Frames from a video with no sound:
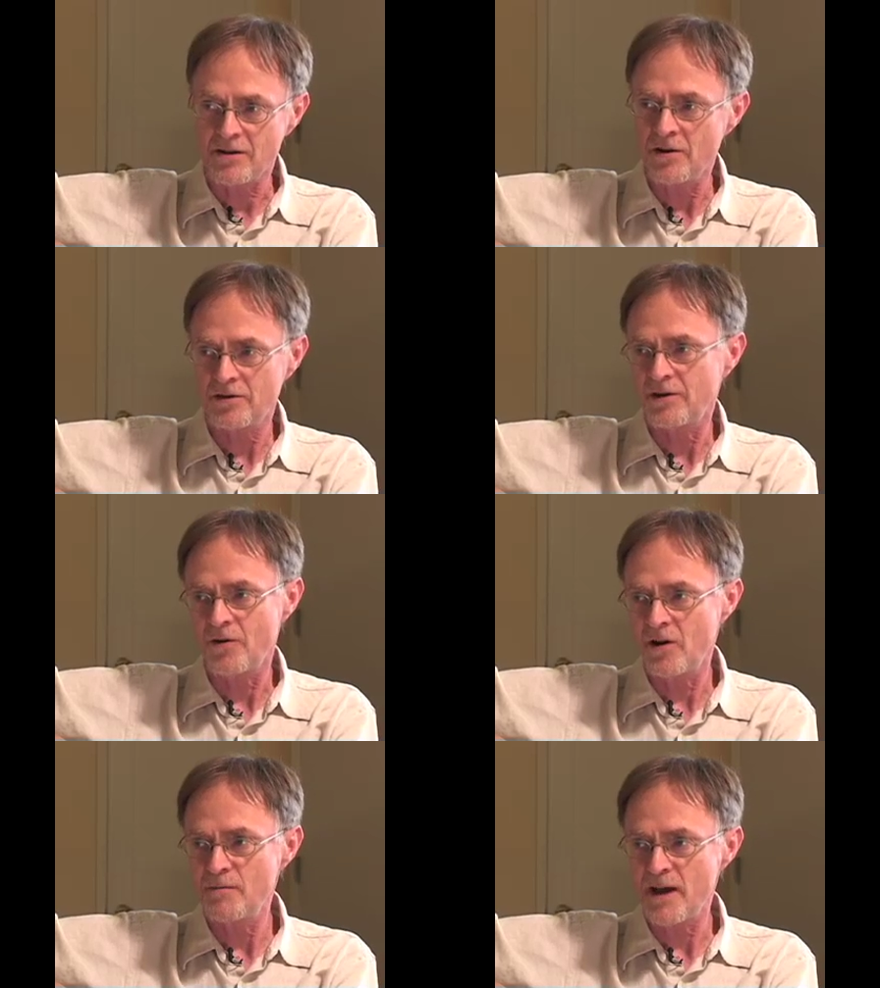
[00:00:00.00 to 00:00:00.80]
to cook the
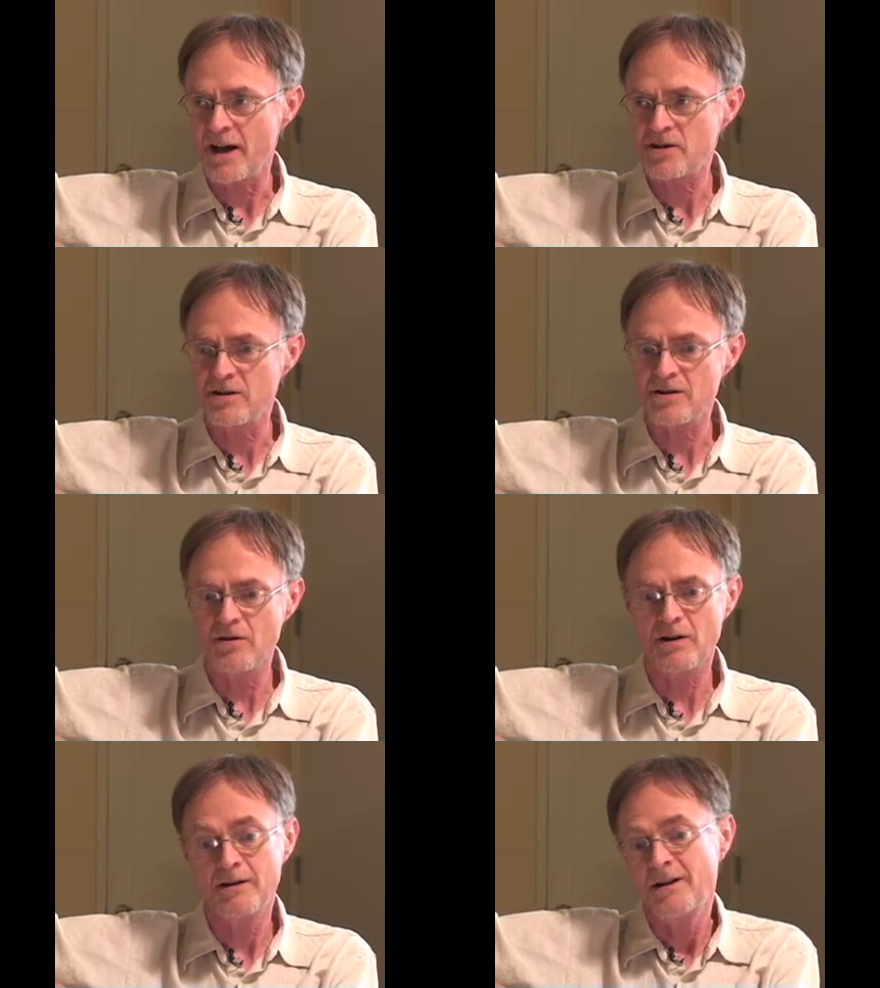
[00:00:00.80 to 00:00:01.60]
corn mash and
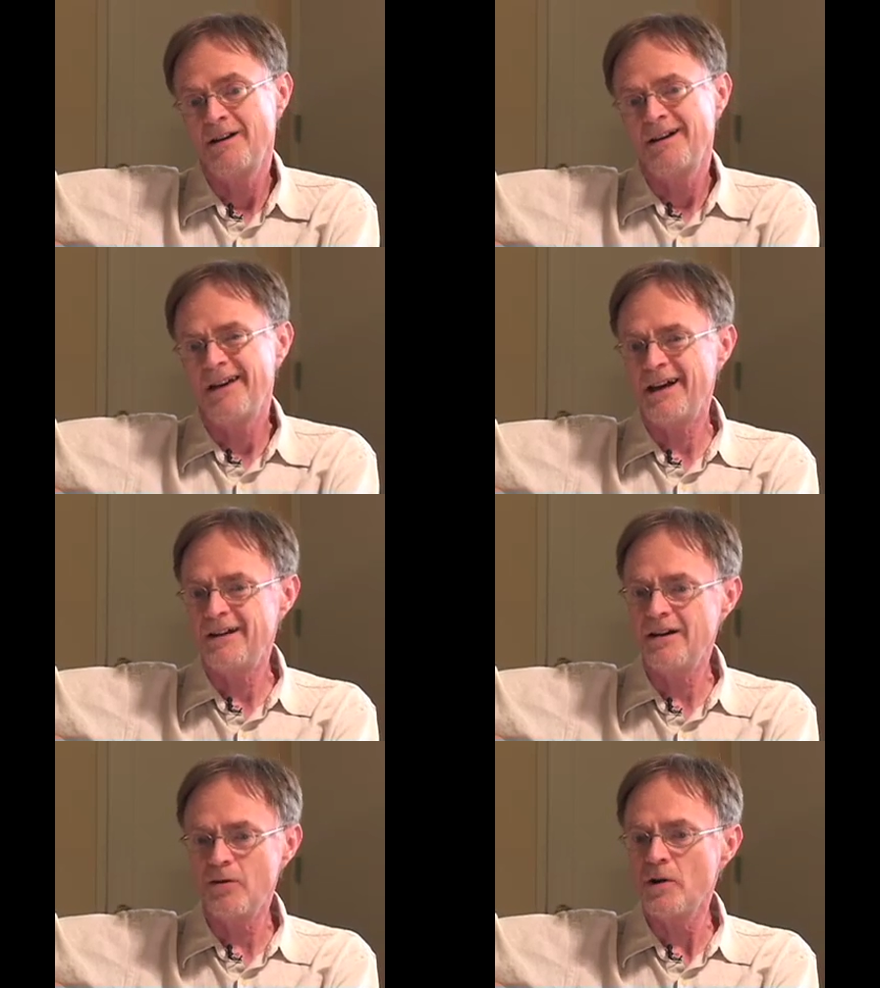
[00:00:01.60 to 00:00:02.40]
so on.
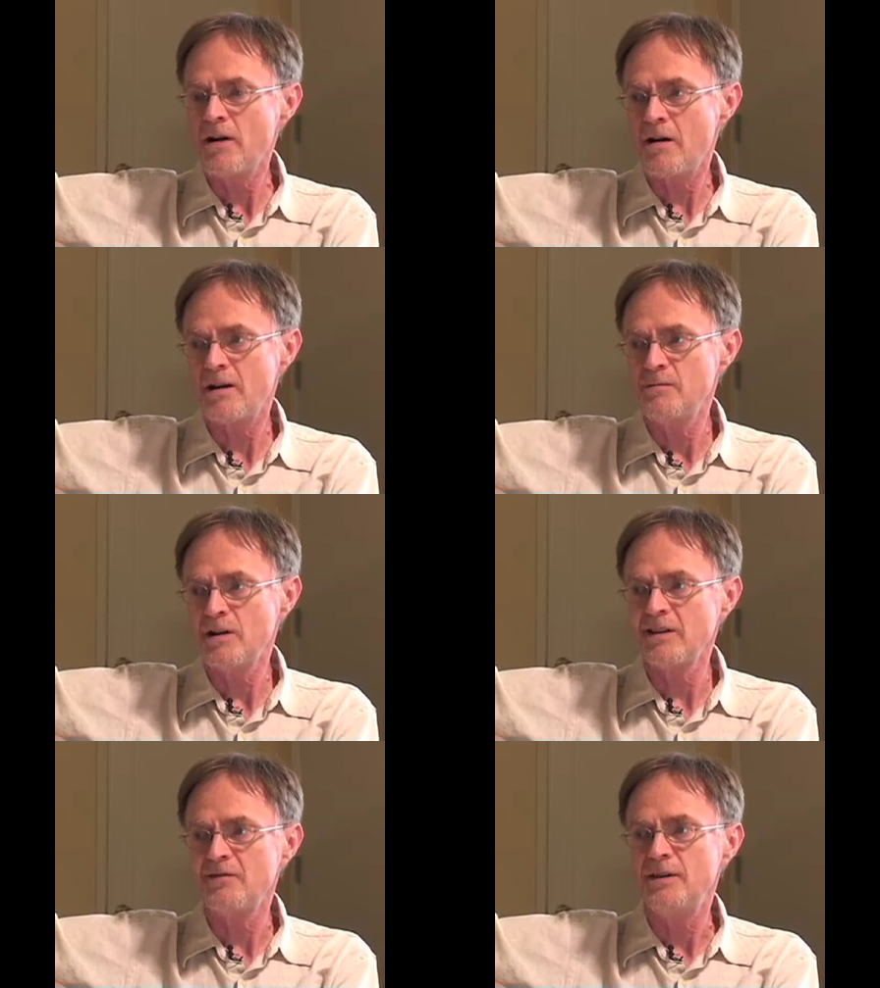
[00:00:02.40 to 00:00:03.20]
And here we are in the
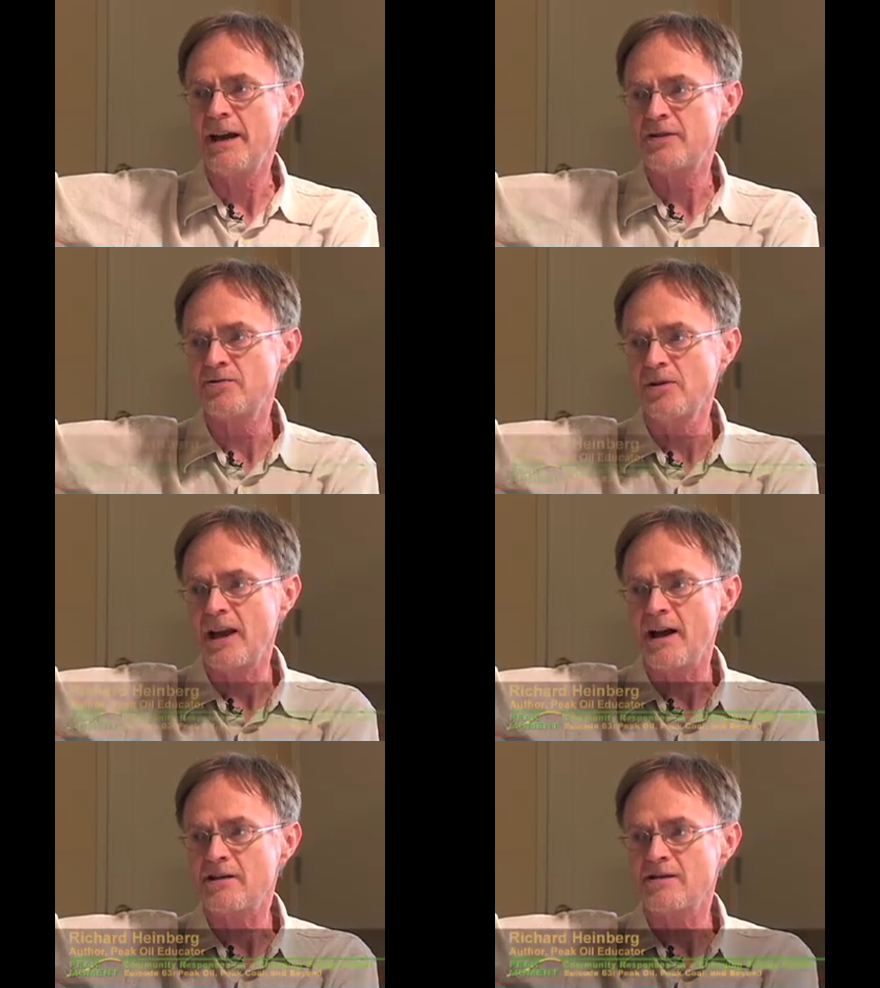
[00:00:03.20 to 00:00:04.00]
middle of a natural
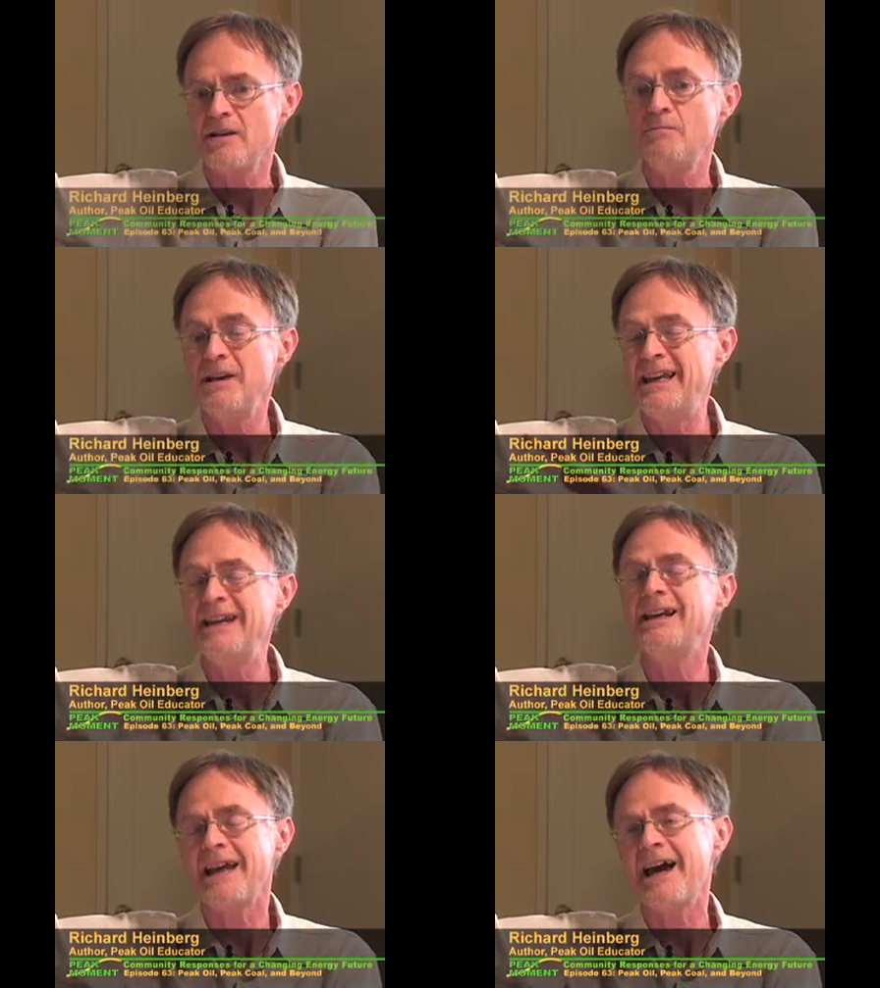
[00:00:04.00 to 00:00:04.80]
gas, the
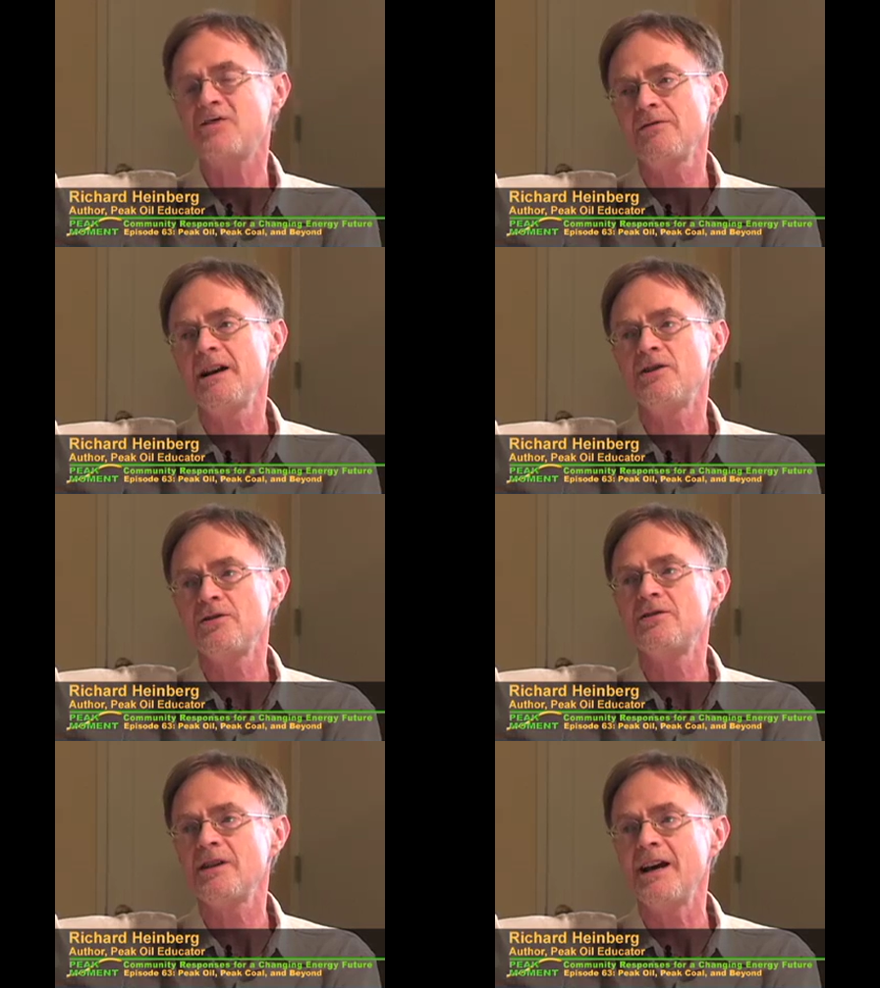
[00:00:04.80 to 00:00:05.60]
beginning actually, I
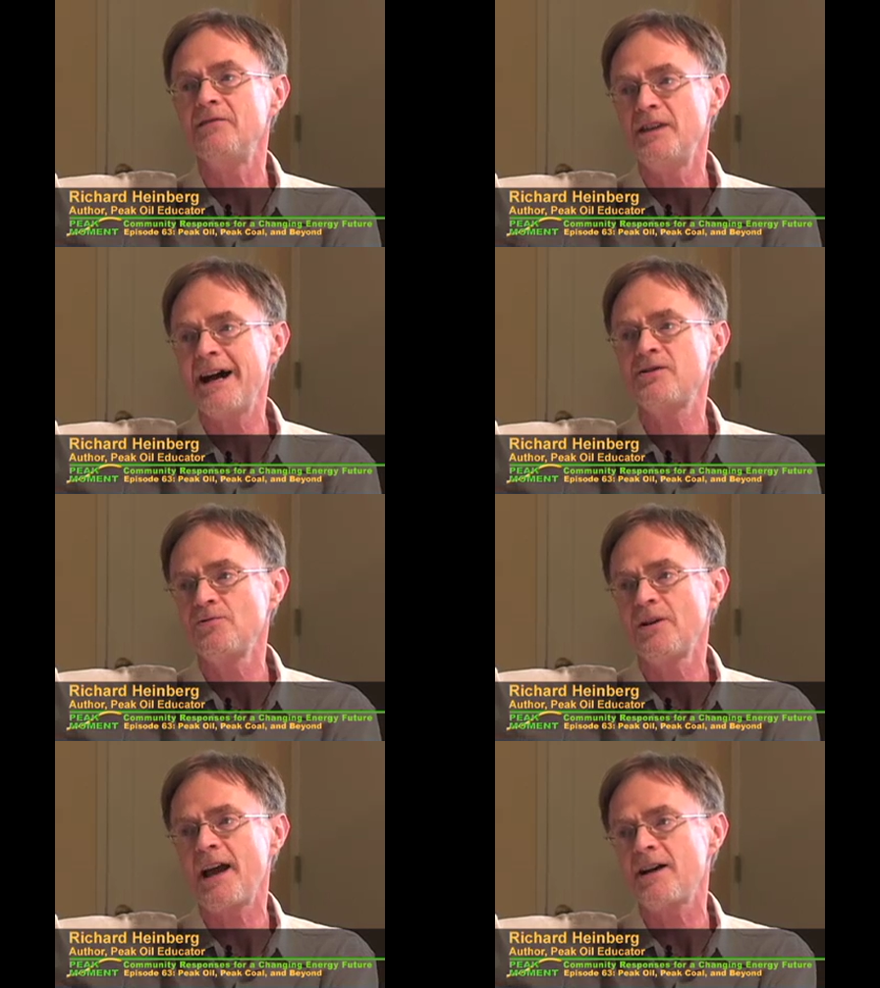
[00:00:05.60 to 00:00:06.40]
should say, of a
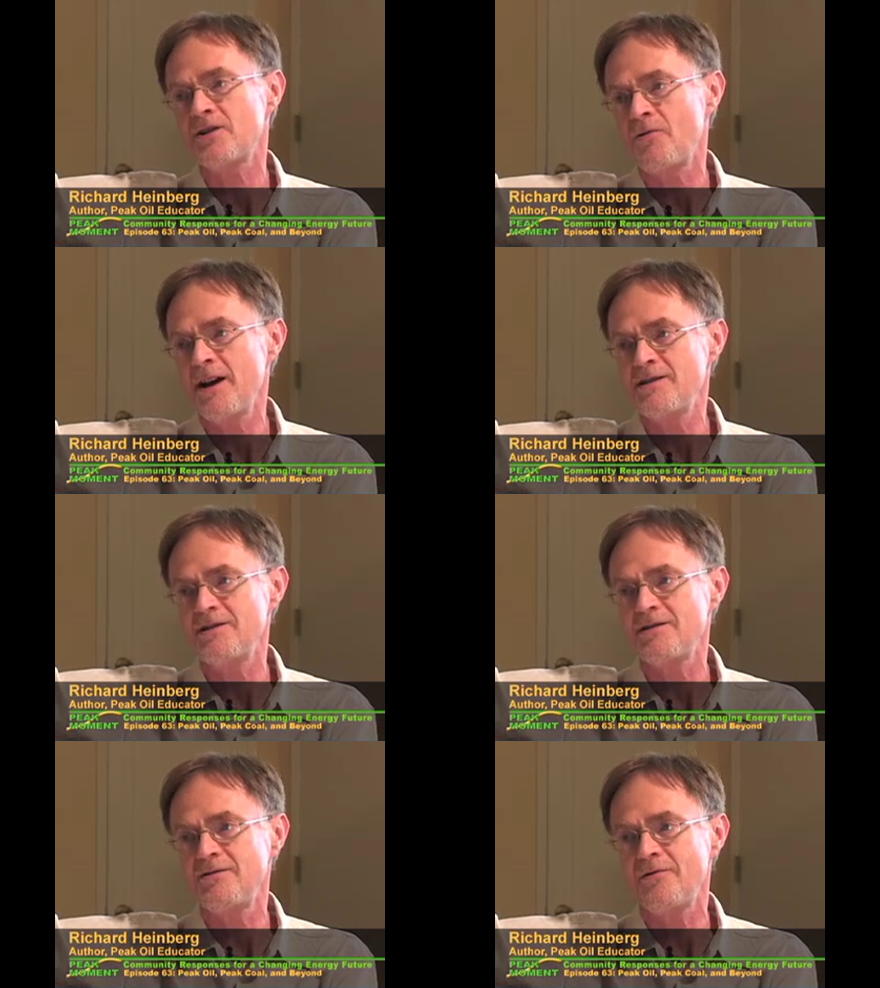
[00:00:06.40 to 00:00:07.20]
natural gas
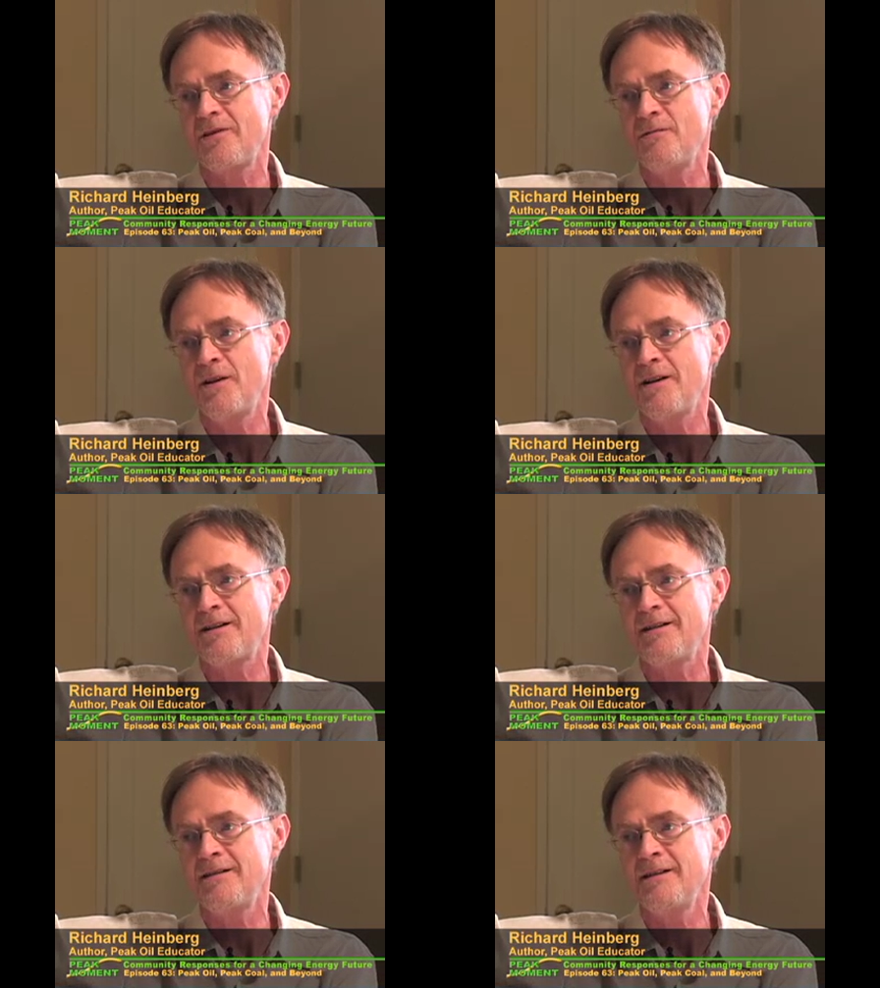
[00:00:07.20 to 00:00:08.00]
crisis in North
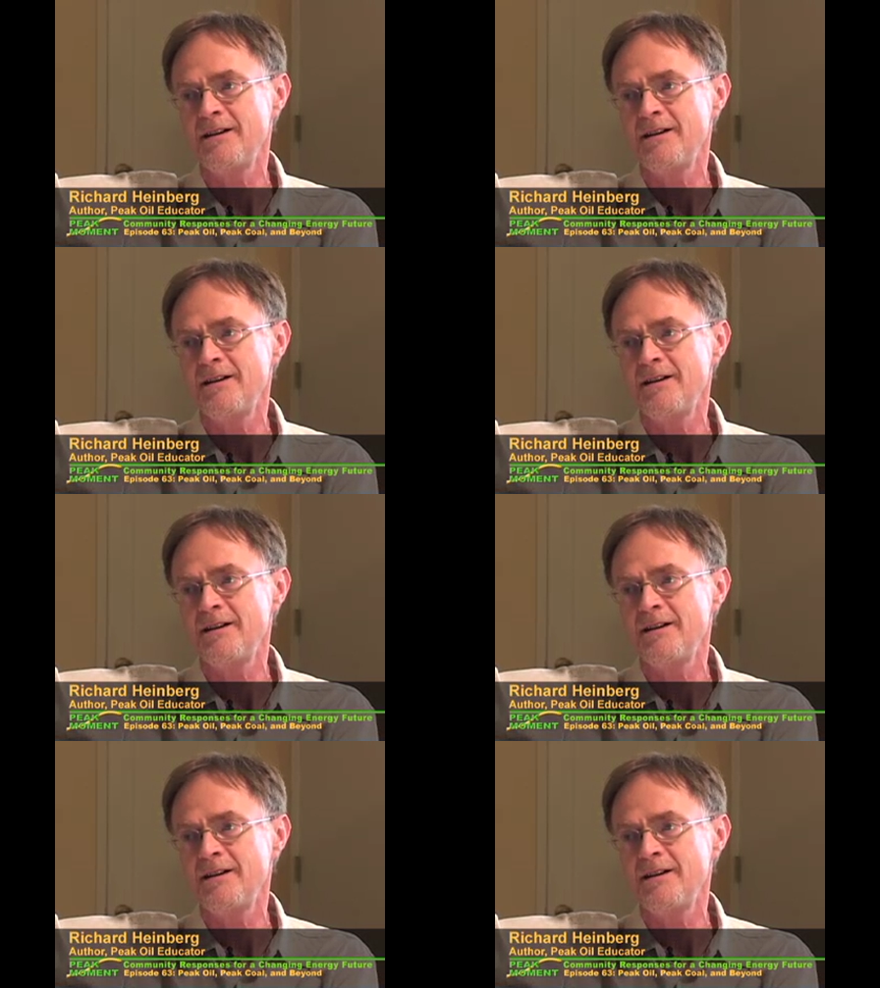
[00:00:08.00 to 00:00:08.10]
America.